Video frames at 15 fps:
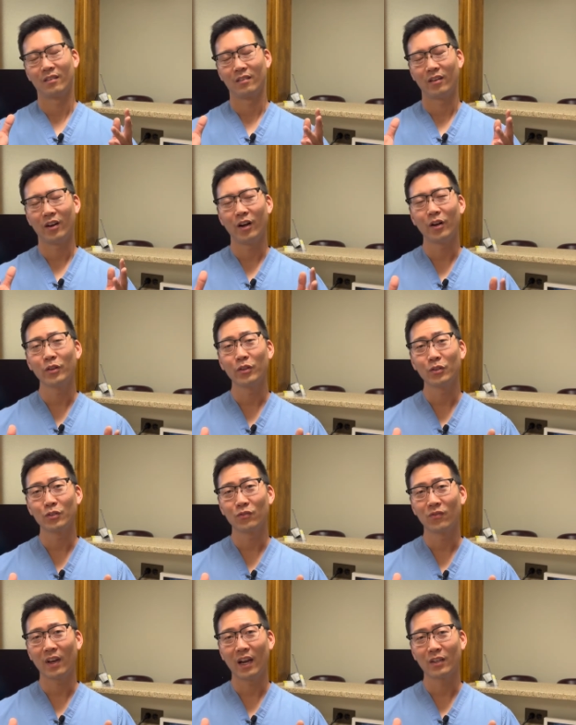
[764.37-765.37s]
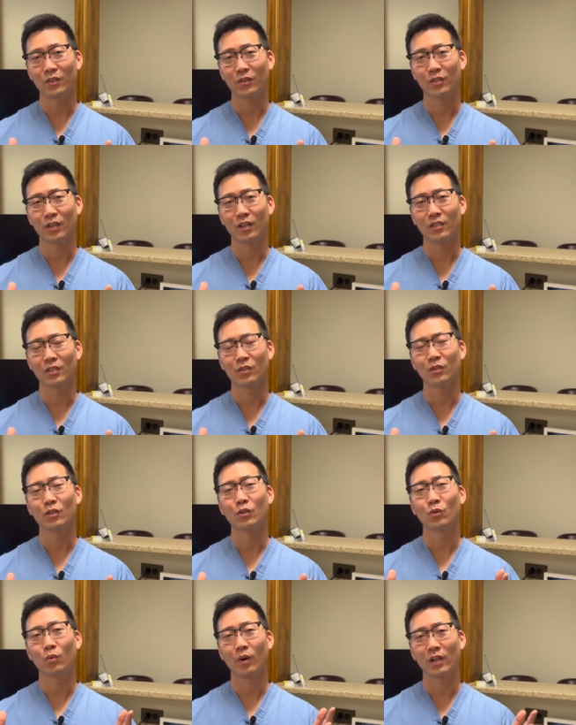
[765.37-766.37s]
All those factors are still a
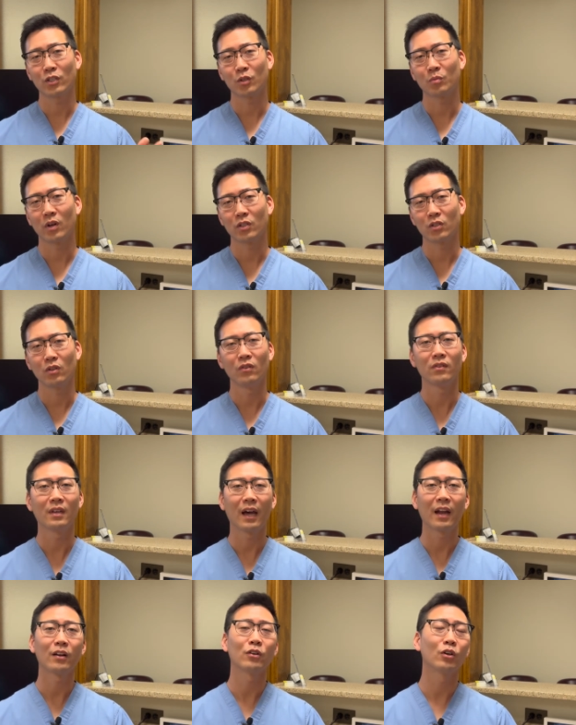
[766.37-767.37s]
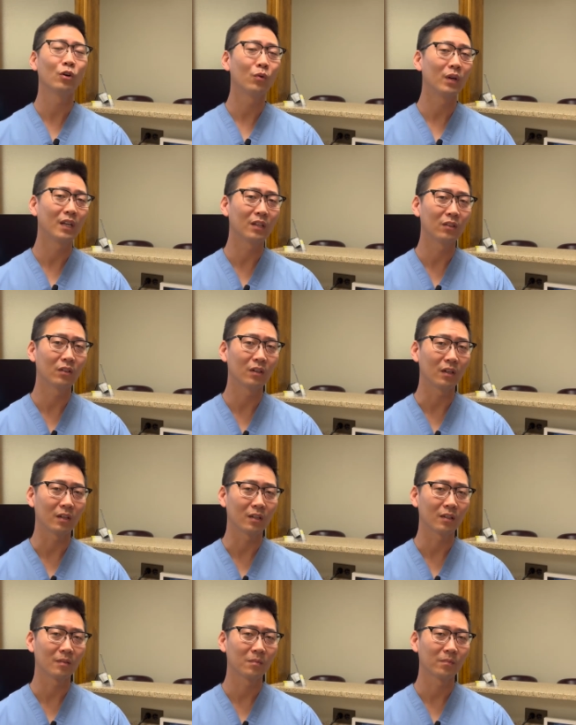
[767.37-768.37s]
question mark, so you've got to go in and
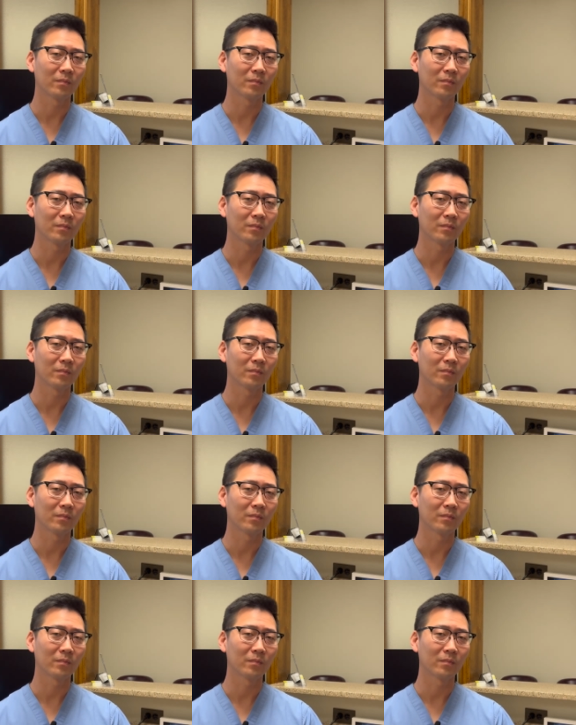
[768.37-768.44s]
look.